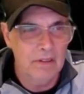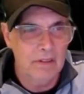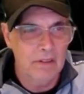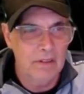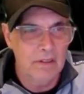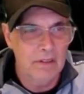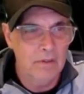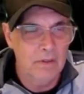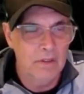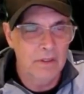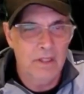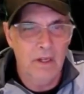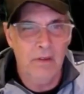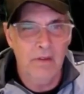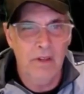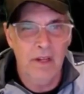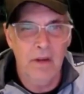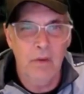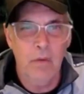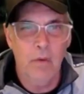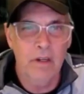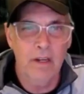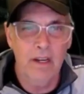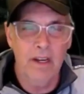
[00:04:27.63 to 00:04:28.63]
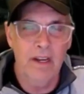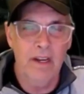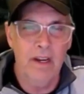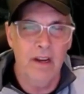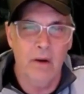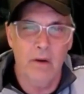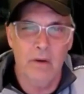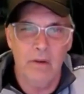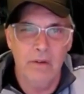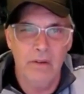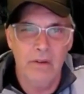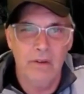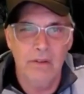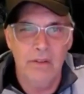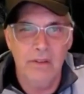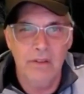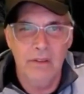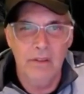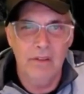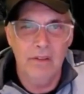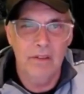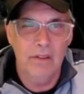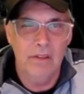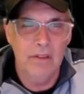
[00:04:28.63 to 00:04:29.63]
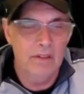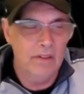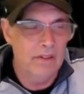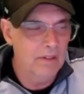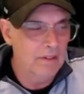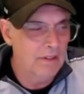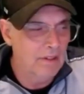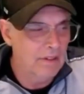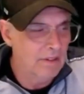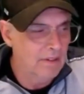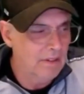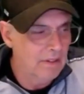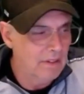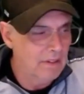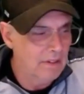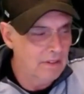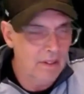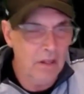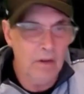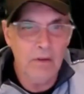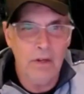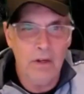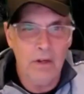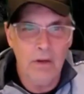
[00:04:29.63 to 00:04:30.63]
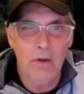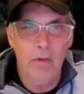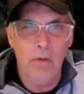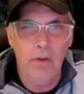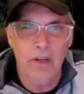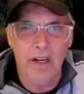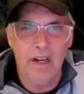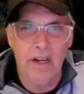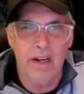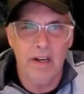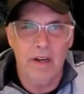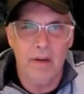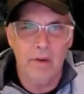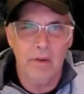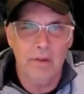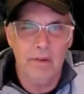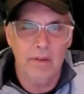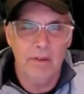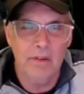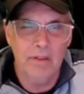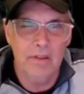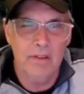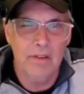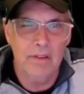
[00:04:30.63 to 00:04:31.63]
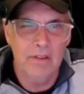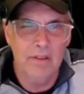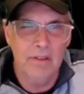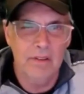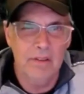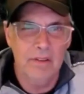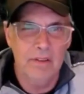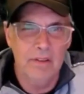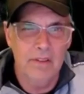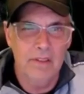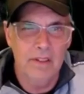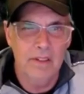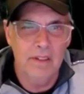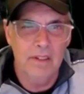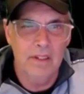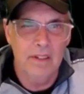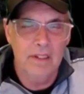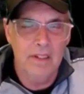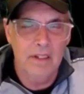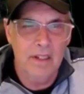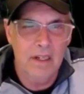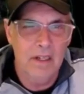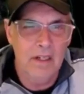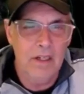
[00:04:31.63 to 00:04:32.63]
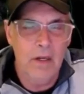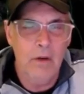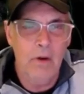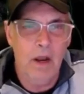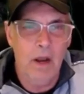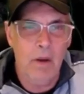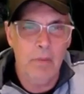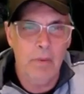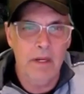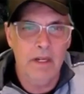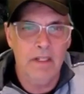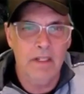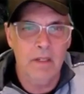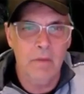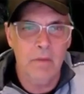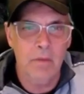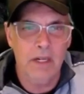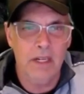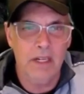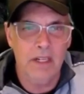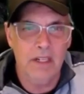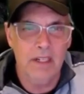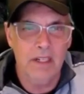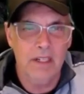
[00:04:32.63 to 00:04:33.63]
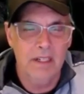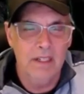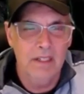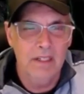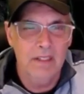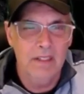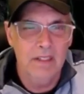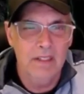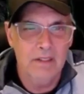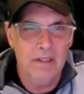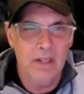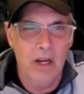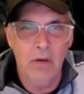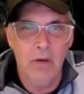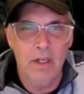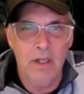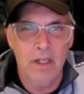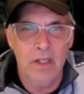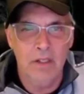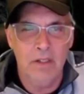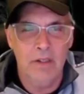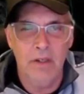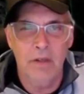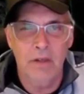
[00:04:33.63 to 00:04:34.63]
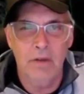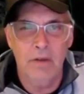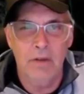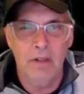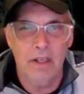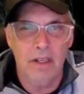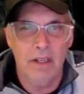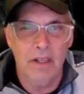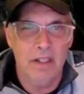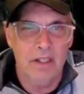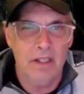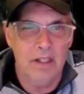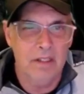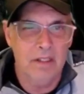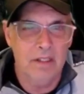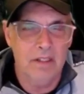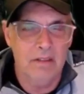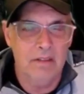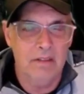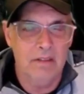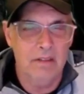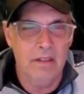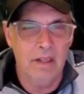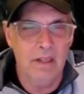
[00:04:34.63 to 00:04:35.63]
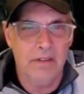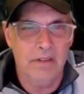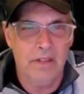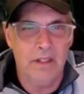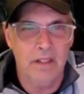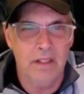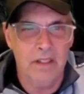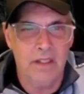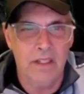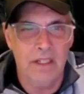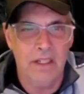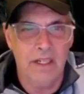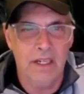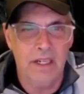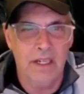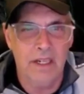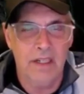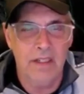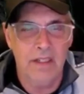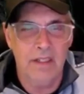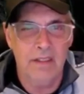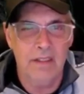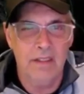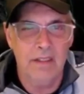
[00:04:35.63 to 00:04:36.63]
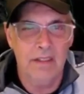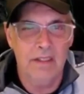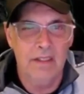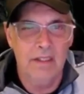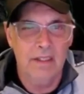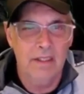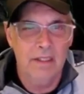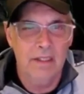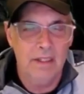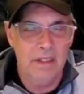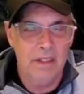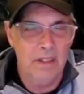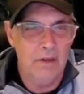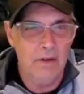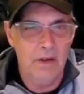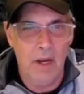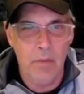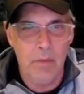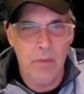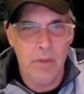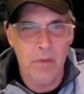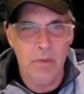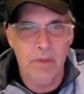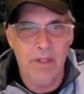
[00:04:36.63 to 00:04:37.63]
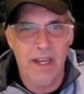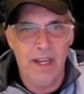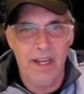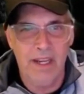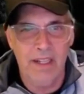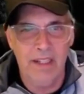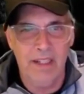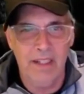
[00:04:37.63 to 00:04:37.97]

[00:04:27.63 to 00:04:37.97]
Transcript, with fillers: Well, don't they want to know? Don't you want to know? Are you happy to be told in June that there's nothing to see here? Are you happy with that?